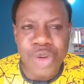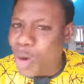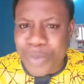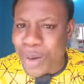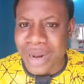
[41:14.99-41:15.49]

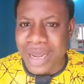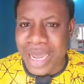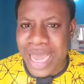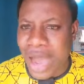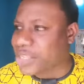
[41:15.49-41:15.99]
No problem.
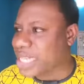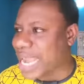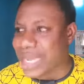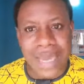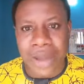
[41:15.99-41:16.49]
I was
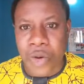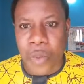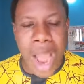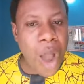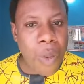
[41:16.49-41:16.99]
like,
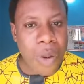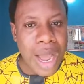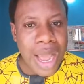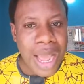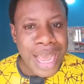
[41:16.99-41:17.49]
wow,
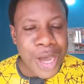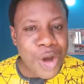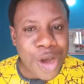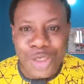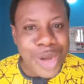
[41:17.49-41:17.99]

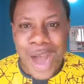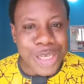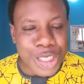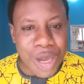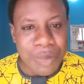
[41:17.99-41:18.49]
God, you
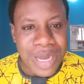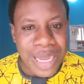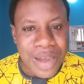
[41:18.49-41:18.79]
are awesome.